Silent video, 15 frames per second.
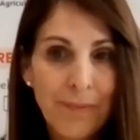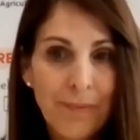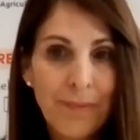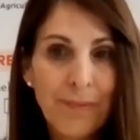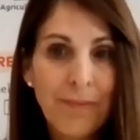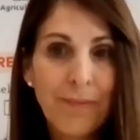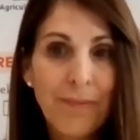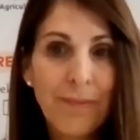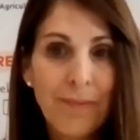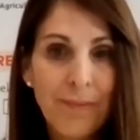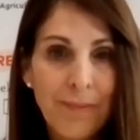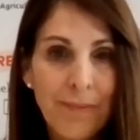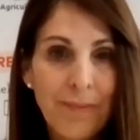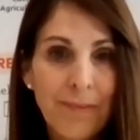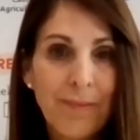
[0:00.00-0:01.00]

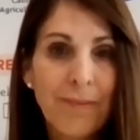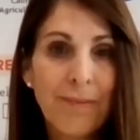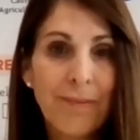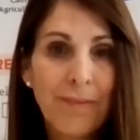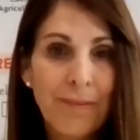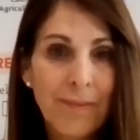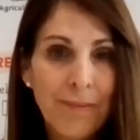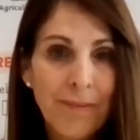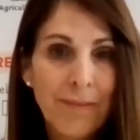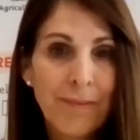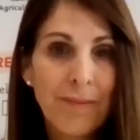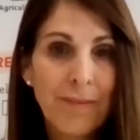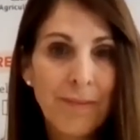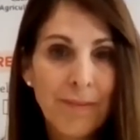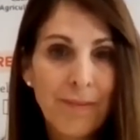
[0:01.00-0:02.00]

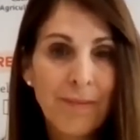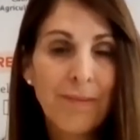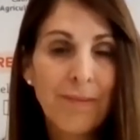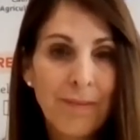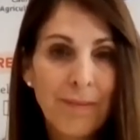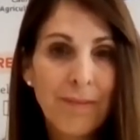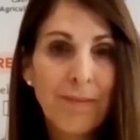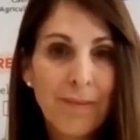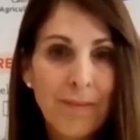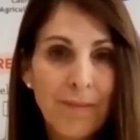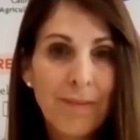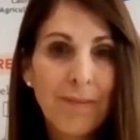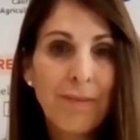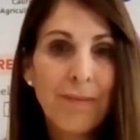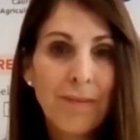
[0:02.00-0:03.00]

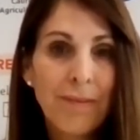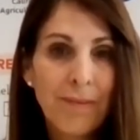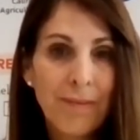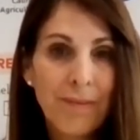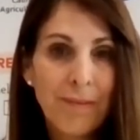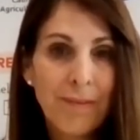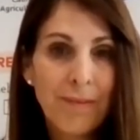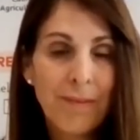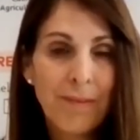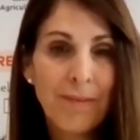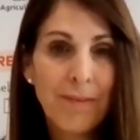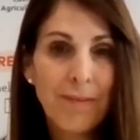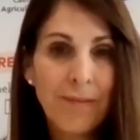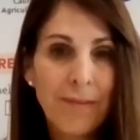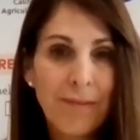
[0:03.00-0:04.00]

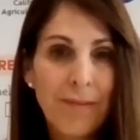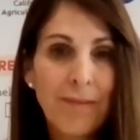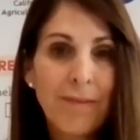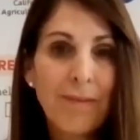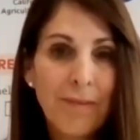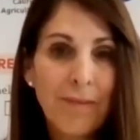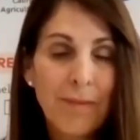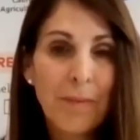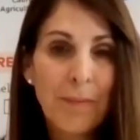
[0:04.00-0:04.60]
The person shown says nothing.